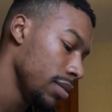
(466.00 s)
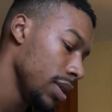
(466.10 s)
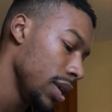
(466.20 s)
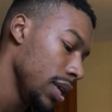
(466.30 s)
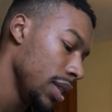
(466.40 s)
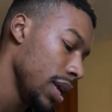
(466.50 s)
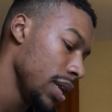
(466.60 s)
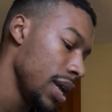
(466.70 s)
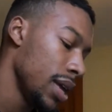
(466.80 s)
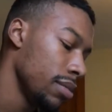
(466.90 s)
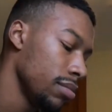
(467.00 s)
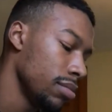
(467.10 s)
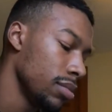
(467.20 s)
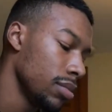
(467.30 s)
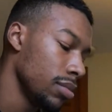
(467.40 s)
anything that
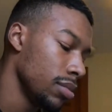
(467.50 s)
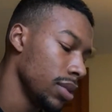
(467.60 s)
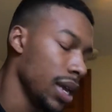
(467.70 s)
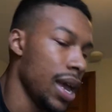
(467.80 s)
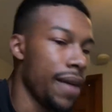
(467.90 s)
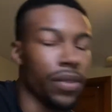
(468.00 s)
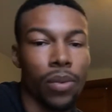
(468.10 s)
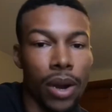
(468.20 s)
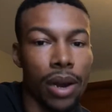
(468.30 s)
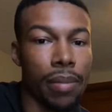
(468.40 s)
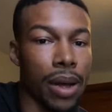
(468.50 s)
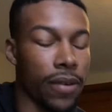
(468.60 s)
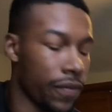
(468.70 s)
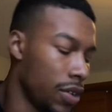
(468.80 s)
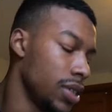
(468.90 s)
they have to worry
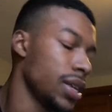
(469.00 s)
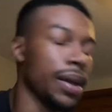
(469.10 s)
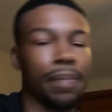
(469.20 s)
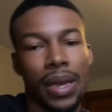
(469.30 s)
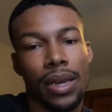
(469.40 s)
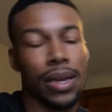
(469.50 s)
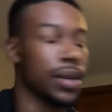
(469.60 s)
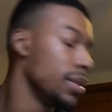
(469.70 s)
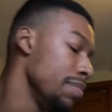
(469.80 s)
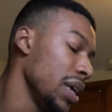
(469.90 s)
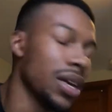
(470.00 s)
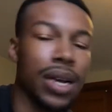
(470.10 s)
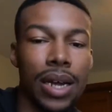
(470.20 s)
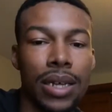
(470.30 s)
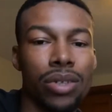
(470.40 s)
about, as far as like big
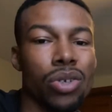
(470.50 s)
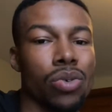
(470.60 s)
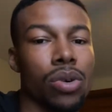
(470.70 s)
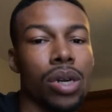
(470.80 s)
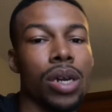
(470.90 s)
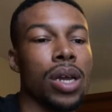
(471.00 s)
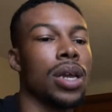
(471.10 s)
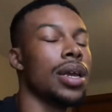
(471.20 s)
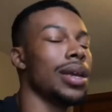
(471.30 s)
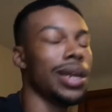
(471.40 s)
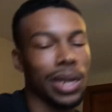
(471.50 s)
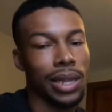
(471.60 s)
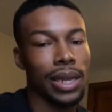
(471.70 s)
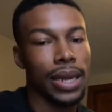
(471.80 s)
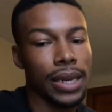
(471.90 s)
cuts or
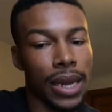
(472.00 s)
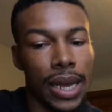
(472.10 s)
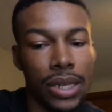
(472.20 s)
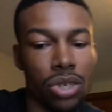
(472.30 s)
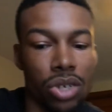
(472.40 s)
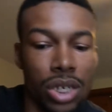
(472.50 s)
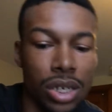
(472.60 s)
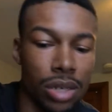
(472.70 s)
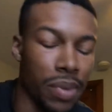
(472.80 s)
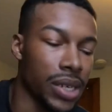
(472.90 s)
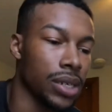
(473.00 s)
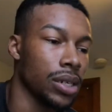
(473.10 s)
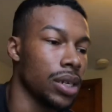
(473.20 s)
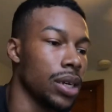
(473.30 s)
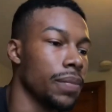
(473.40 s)
anything like that. So she just
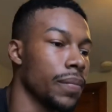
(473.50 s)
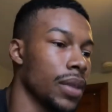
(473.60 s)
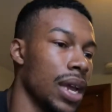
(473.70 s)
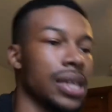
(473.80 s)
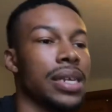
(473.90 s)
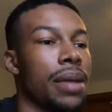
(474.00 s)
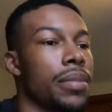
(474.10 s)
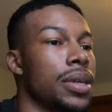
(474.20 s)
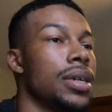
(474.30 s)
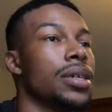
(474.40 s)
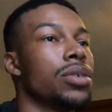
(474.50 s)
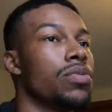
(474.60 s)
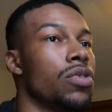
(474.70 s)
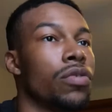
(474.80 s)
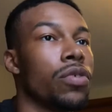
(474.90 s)
basically examined us
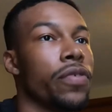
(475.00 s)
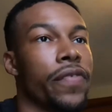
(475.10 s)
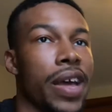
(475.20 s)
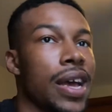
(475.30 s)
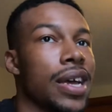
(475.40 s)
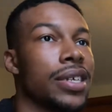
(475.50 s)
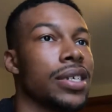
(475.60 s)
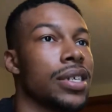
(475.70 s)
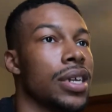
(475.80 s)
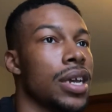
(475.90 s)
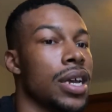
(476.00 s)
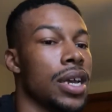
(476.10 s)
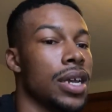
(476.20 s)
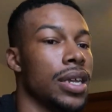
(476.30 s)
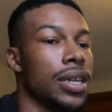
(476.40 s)
real fast,
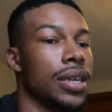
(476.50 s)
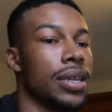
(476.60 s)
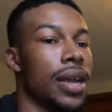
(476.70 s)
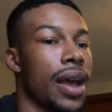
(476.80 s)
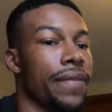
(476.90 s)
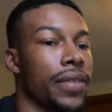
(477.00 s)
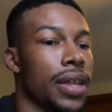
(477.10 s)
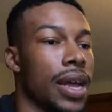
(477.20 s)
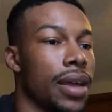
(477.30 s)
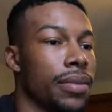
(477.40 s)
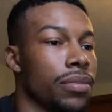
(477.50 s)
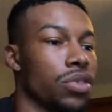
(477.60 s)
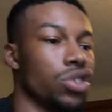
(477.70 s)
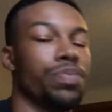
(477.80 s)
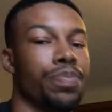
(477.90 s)
and after that,
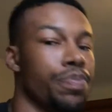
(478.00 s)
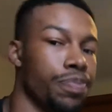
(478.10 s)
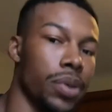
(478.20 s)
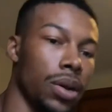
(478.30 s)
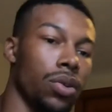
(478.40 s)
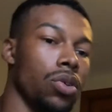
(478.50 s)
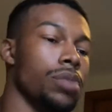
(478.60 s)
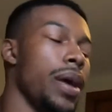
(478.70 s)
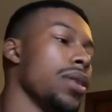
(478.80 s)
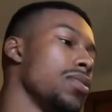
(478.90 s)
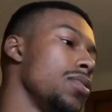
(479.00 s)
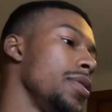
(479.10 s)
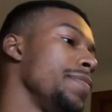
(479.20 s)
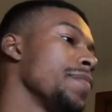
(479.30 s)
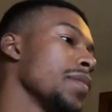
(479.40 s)
we just put our clothes back
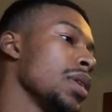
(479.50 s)
on.